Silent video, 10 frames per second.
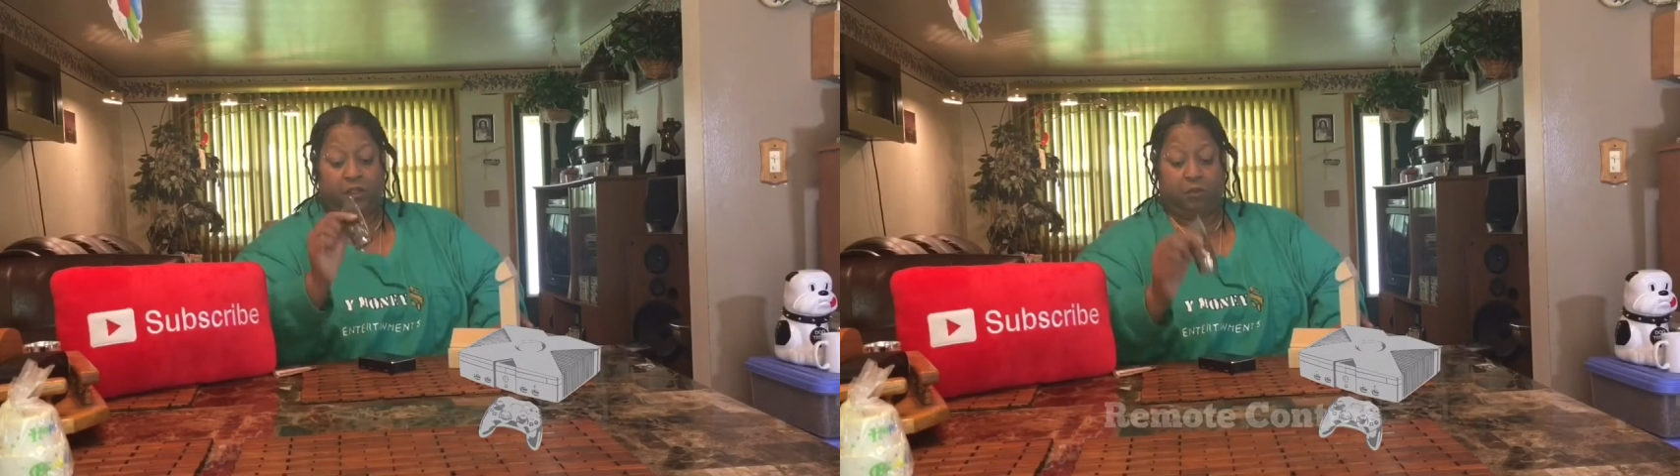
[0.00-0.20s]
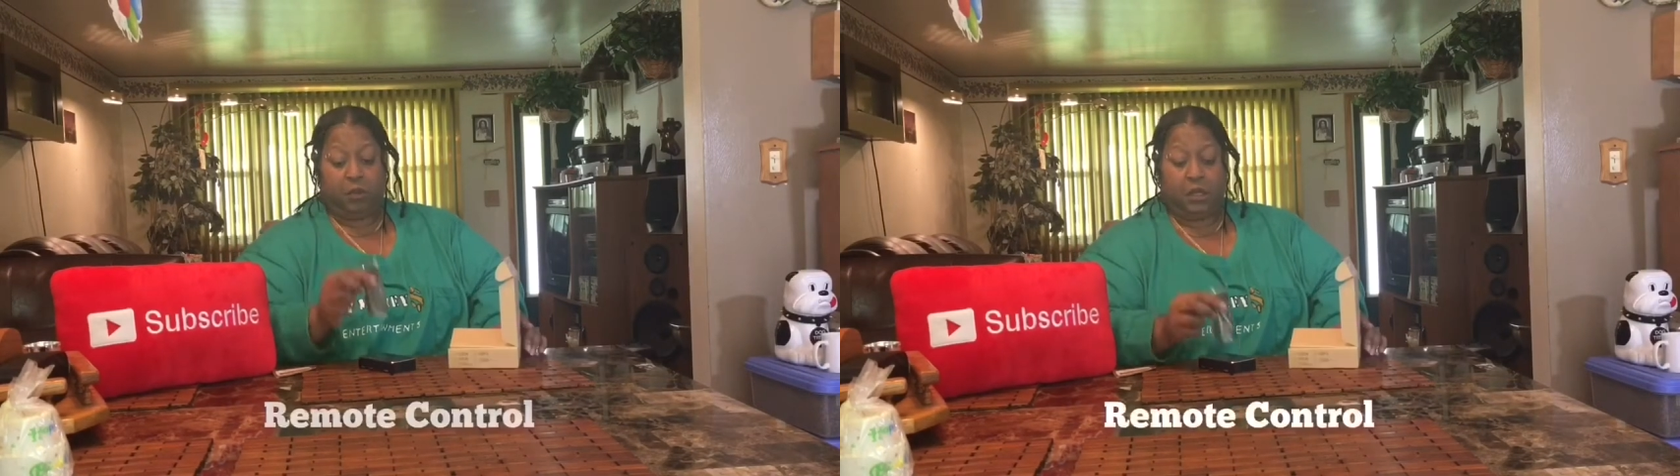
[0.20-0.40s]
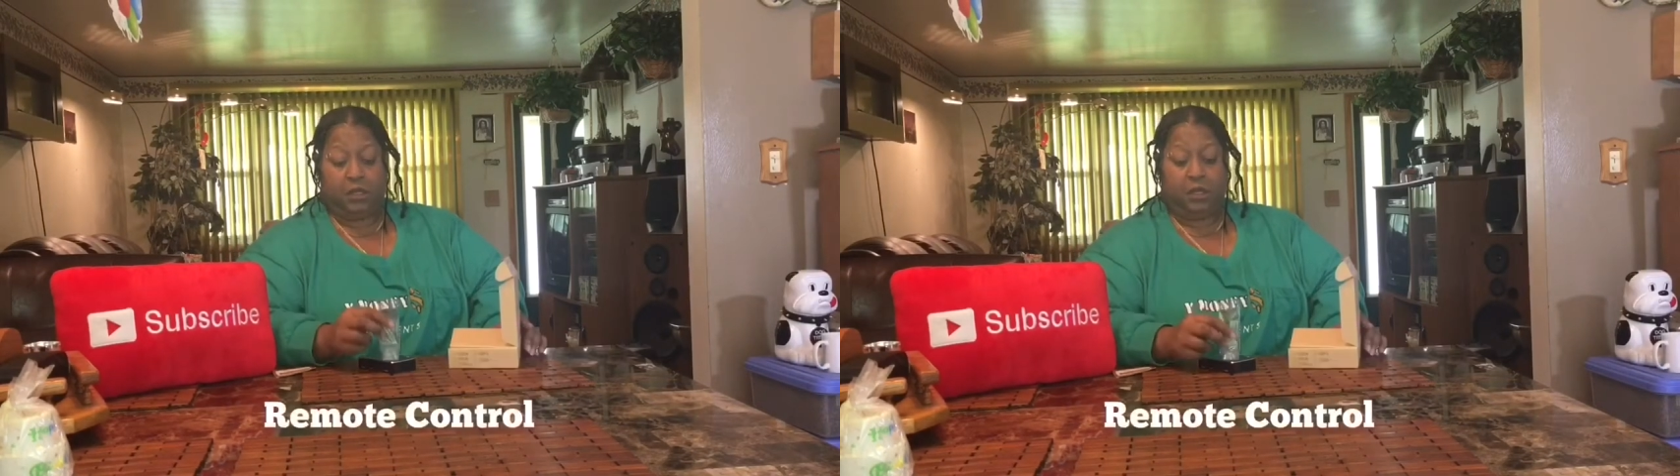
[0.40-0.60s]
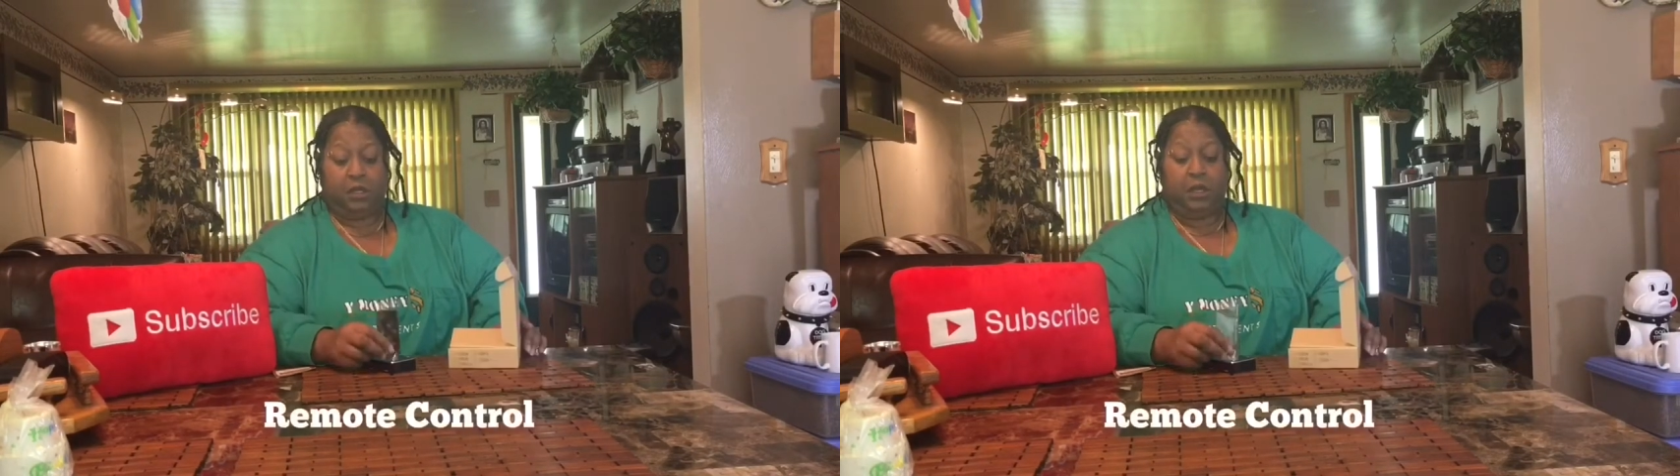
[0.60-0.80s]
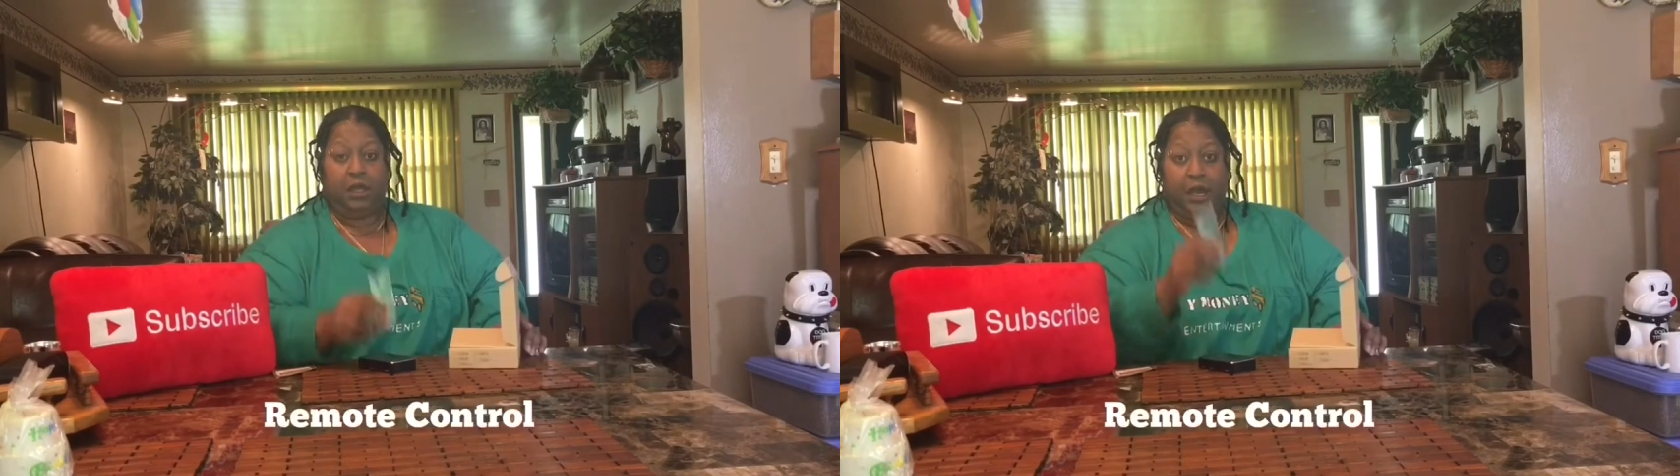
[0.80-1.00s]
one
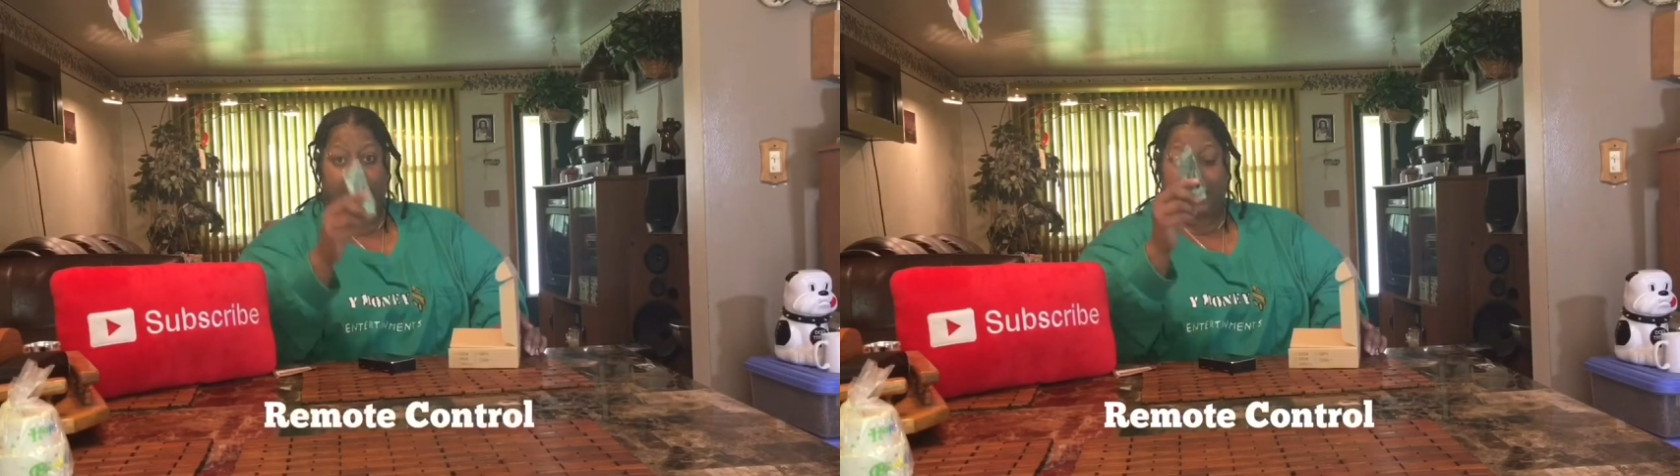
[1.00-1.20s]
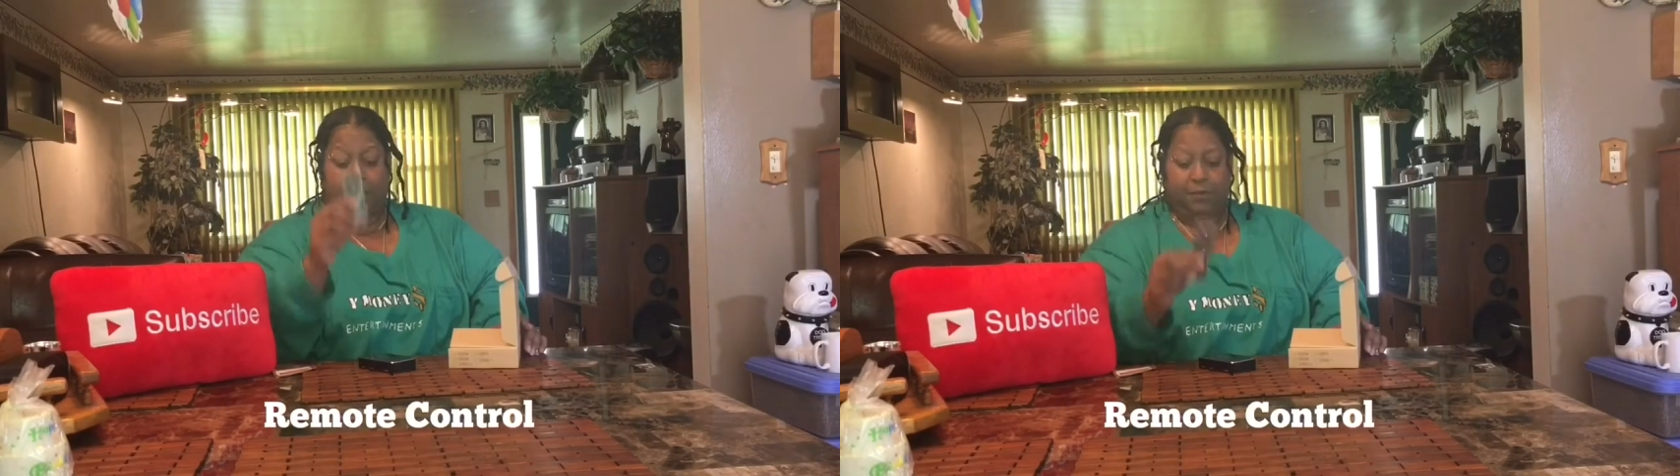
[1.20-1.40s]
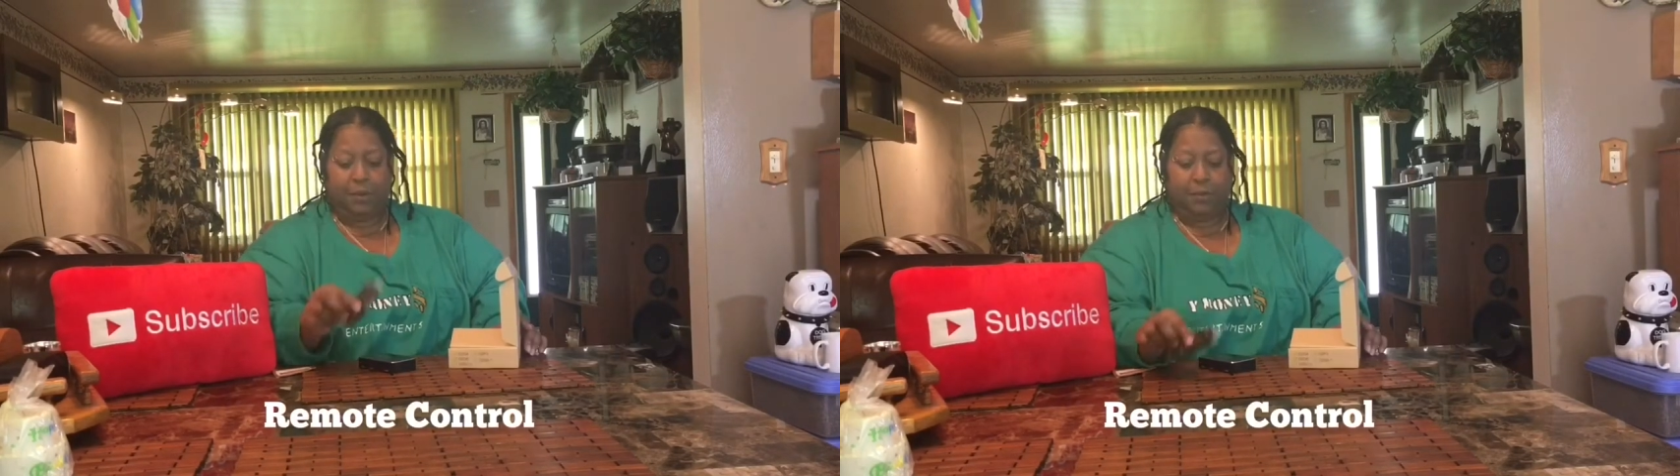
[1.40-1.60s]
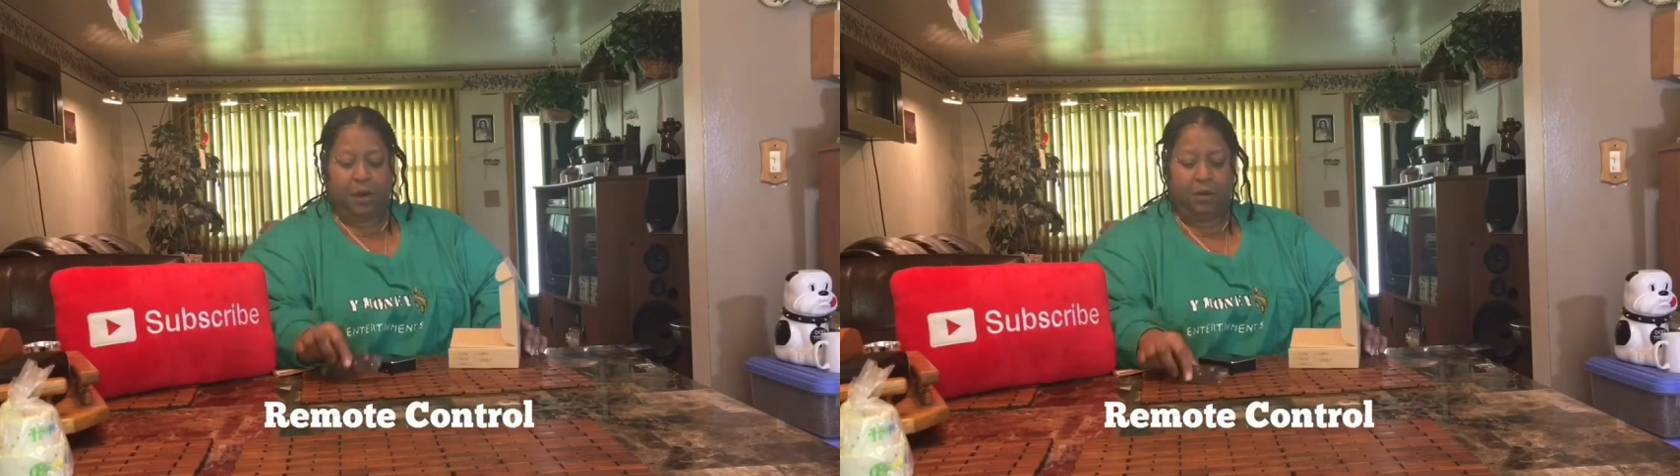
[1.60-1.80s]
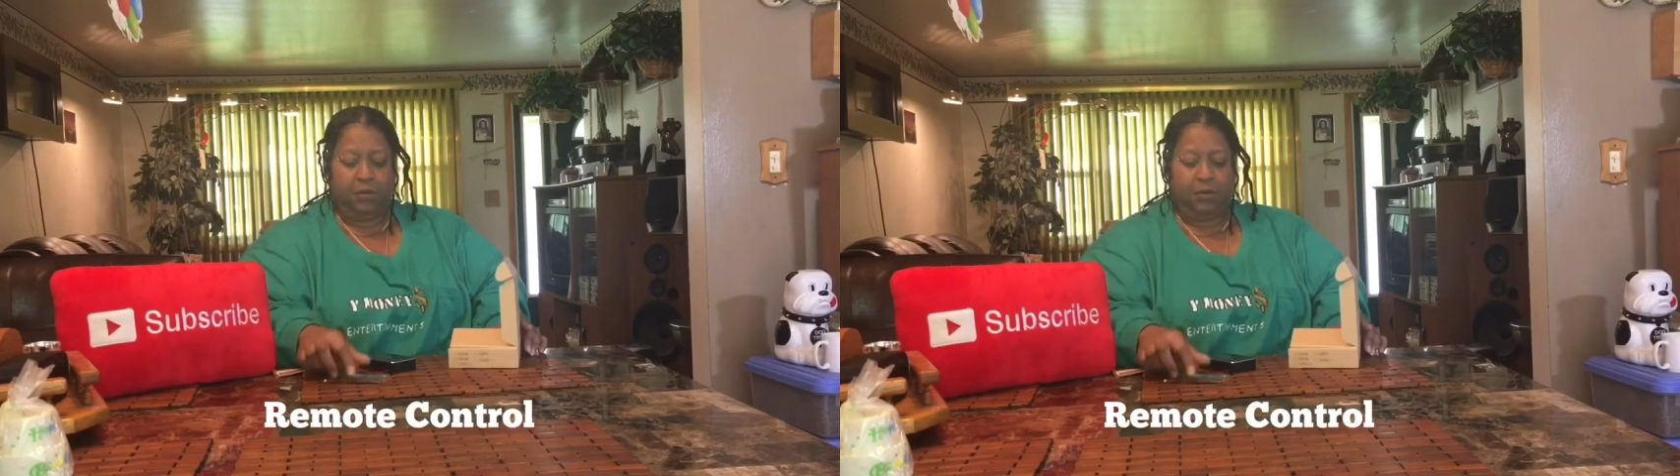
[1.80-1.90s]
has a remote,